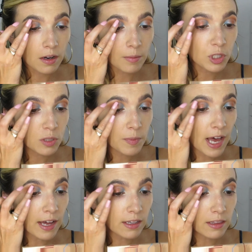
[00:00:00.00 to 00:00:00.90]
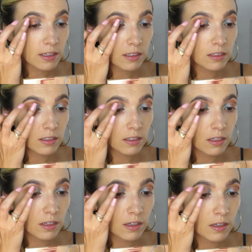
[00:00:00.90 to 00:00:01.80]
and I'm just patting this.
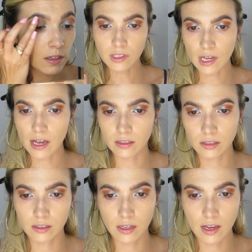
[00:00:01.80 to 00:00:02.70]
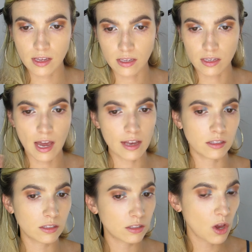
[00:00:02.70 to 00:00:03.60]
Yes,
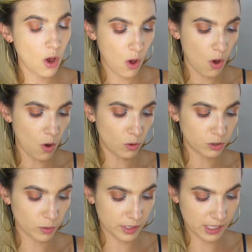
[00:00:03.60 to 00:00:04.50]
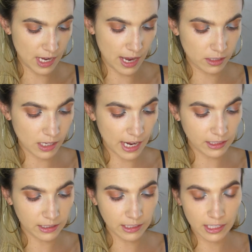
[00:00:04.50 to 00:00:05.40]
yes, all sorts of yes.
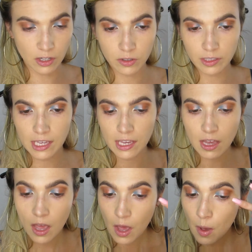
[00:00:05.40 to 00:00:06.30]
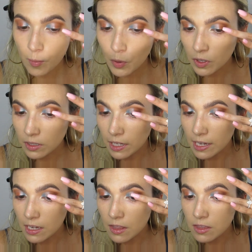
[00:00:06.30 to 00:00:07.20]
I literally put
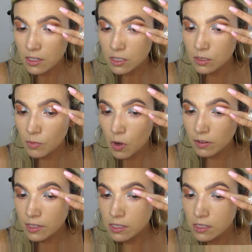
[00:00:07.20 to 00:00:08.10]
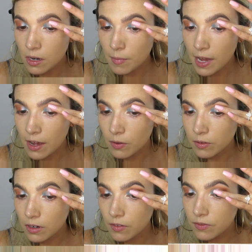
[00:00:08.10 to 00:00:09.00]
like the smallest
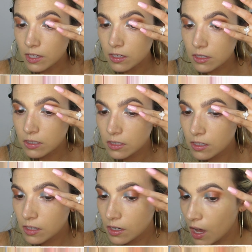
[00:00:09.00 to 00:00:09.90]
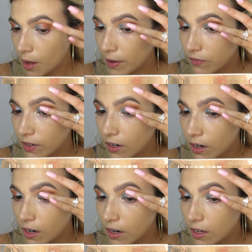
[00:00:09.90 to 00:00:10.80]
amount of this on my
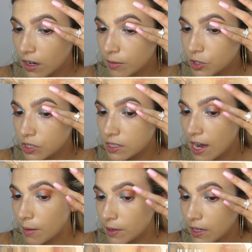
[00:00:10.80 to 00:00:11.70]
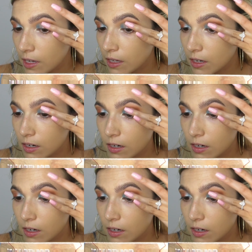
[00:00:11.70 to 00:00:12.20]
finger and I'm just tapping it